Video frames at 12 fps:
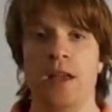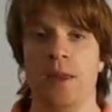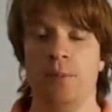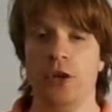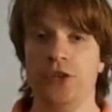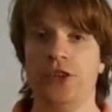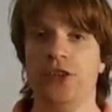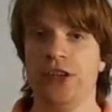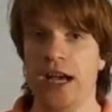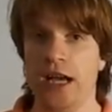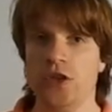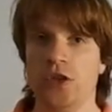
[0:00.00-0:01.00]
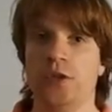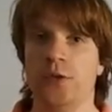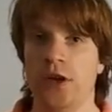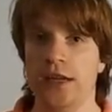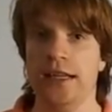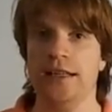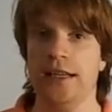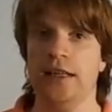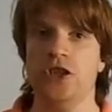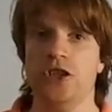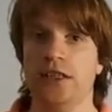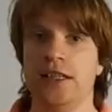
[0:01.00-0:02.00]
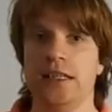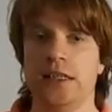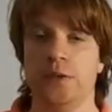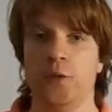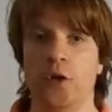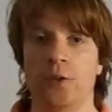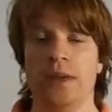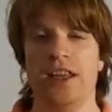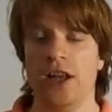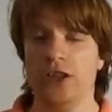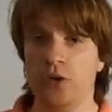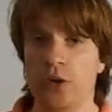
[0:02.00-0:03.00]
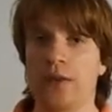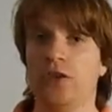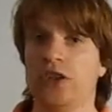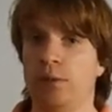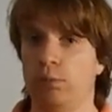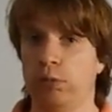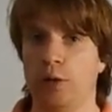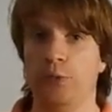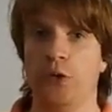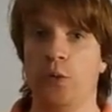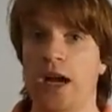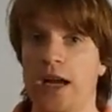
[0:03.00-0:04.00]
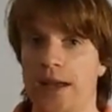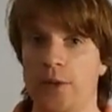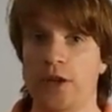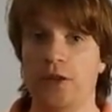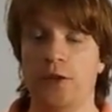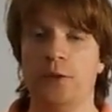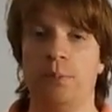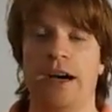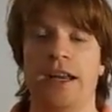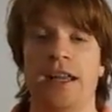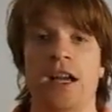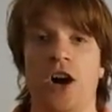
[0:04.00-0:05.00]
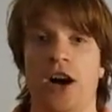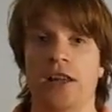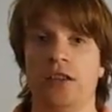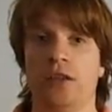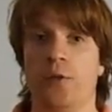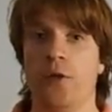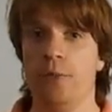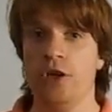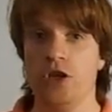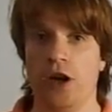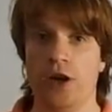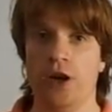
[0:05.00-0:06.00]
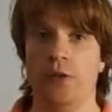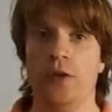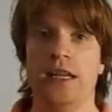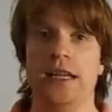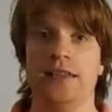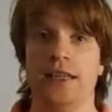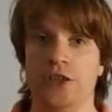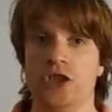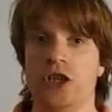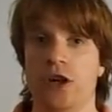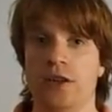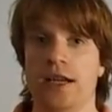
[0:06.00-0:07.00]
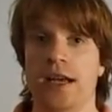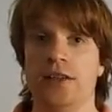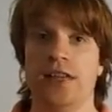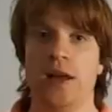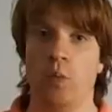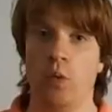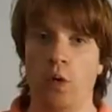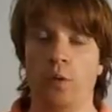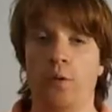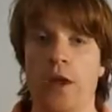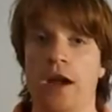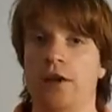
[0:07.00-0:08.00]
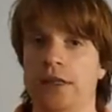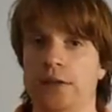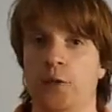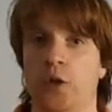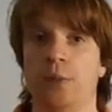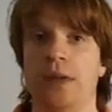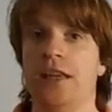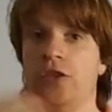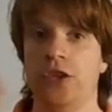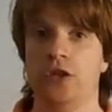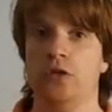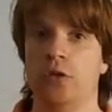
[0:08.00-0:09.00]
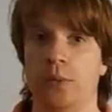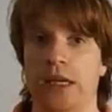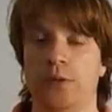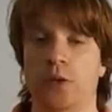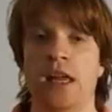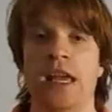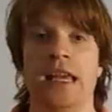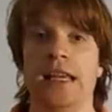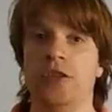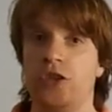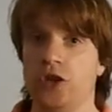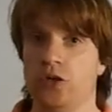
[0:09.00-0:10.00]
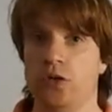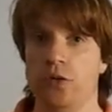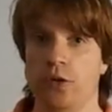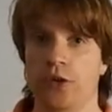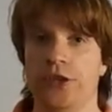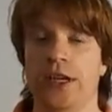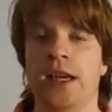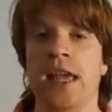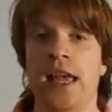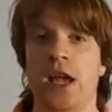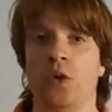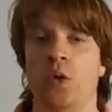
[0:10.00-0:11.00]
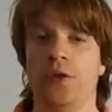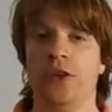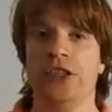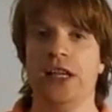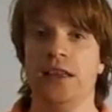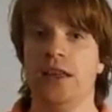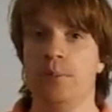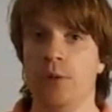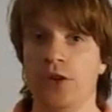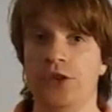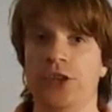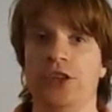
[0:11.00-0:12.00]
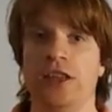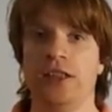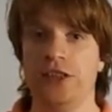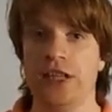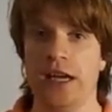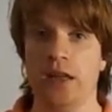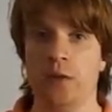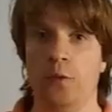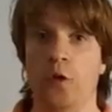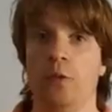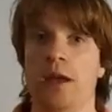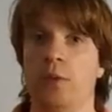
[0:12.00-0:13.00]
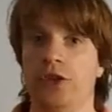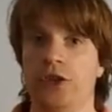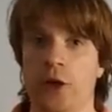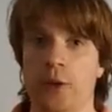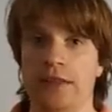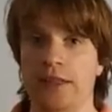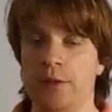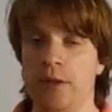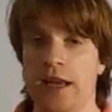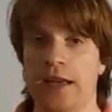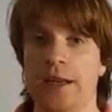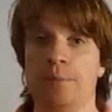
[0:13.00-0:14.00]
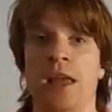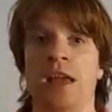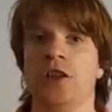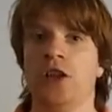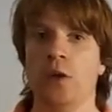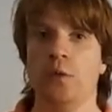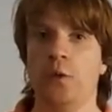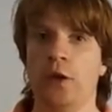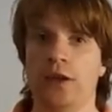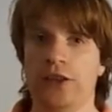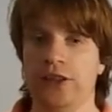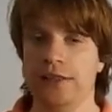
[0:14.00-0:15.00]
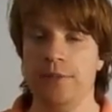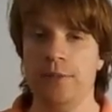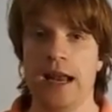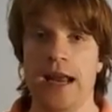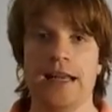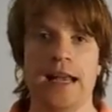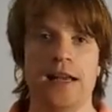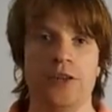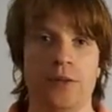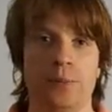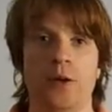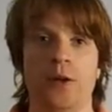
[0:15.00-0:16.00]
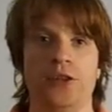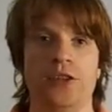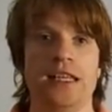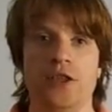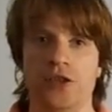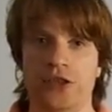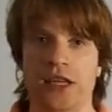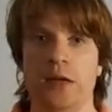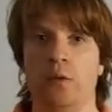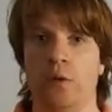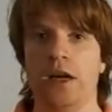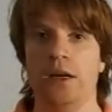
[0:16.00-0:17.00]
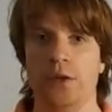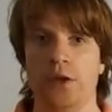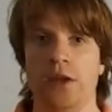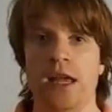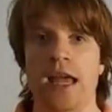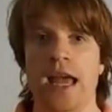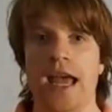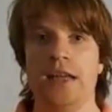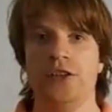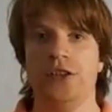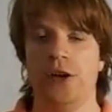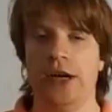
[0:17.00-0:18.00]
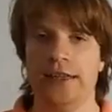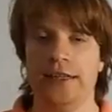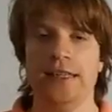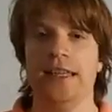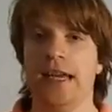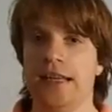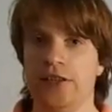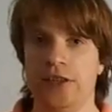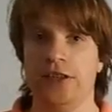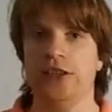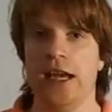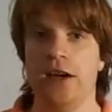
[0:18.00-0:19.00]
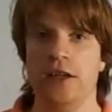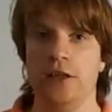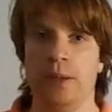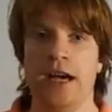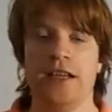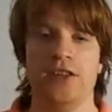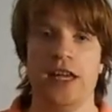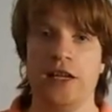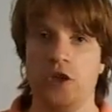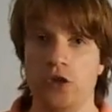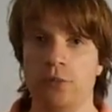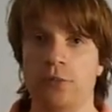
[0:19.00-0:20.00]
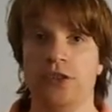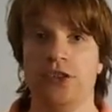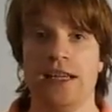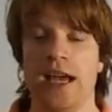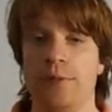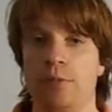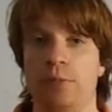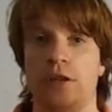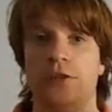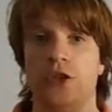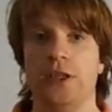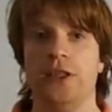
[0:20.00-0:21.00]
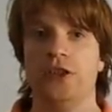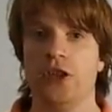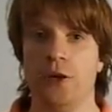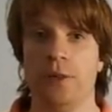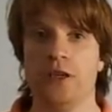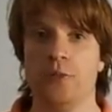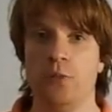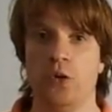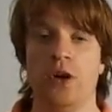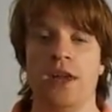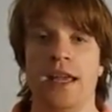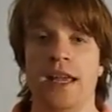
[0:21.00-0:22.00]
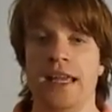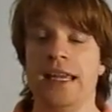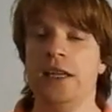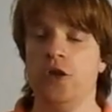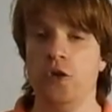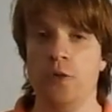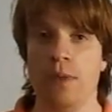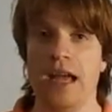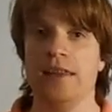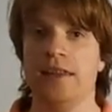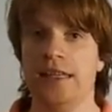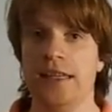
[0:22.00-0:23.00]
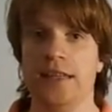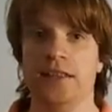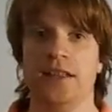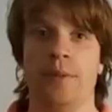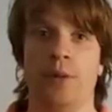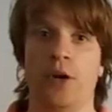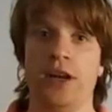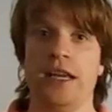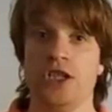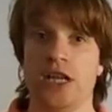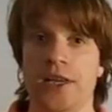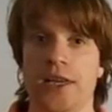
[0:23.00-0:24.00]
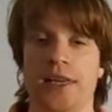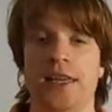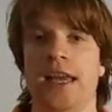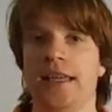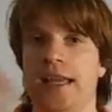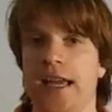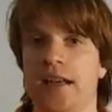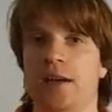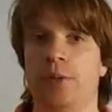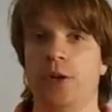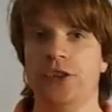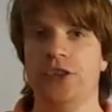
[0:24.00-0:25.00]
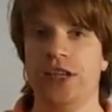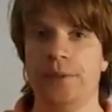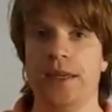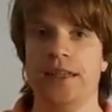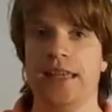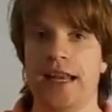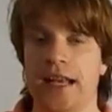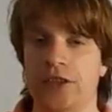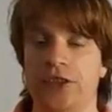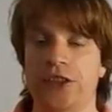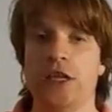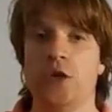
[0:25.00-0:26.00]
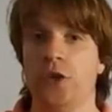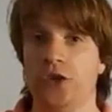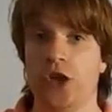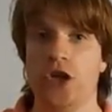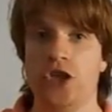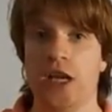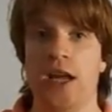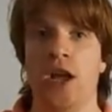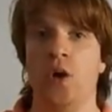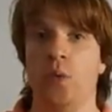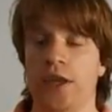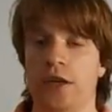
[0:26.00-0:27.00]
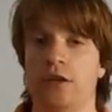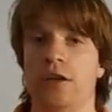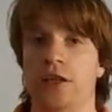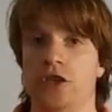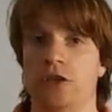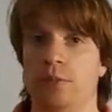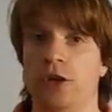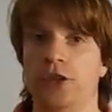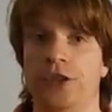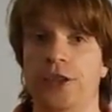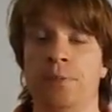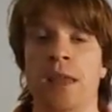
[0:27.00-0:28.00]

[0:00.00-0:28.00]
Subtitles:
the monsters are used very intelligently in this film, and I do have some problems with the way they were used, but I thought for the majority of it, it does showcase that warfare in this film is the true evil, is the true monster, and all of a sudden the monsters at the start of the film that were so intimidating don't feel as intimidating as the person that you see in front of you. And so I think that is the scariest part, is that humans are capable of doing so much more inhumane things upon each other than they can upon something that, as I said, you associate with a traditional monster.